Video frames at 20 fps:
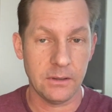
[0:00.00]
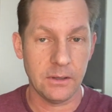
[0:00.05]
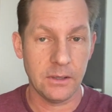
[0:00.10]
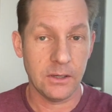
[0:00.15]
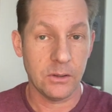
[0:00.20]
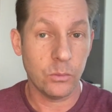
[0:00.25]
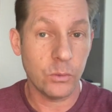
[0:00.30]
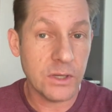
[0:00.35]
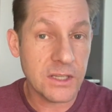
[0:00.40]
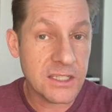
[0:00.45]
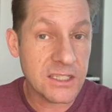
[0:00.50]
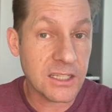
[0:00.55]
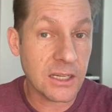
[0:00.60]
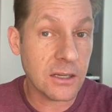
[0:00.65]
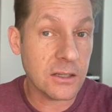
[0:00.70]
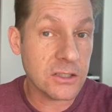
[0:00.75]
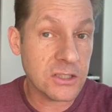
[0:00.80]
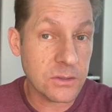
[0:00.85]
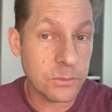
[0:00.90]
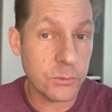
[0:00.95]
We
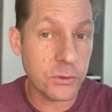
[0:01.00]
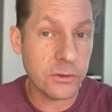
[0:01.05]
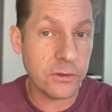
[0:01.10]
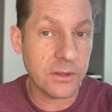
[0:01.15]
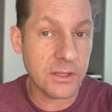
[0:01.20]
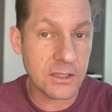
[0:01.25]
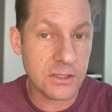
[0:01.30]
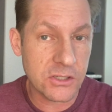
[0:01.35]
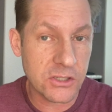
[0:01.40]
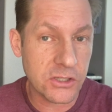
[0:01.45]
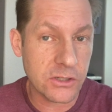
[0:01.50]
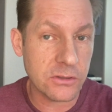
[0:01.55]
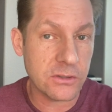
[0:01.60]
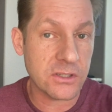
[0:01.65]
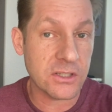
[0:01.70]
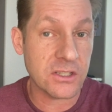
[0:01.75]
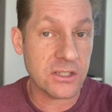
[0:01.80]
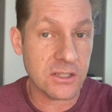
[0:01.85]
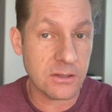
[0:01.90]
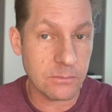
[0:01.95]
sell smoothies,
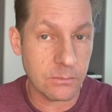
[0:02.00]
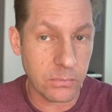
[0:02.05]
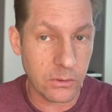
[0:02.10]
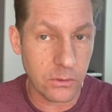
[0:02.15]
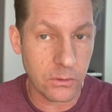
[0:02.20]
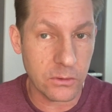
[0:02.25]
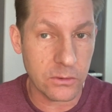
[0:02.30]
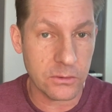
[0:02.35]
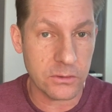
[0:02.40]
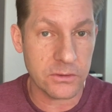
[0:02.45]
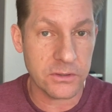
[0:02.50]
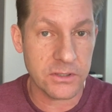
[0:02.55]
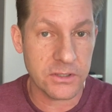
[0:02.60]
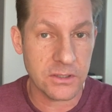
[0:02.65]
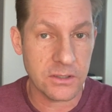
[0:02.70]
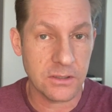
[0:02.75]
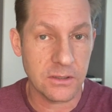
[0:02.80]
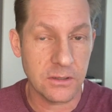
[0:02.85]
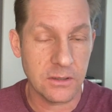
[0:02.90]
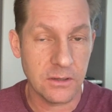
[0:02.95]
juices, and bowls.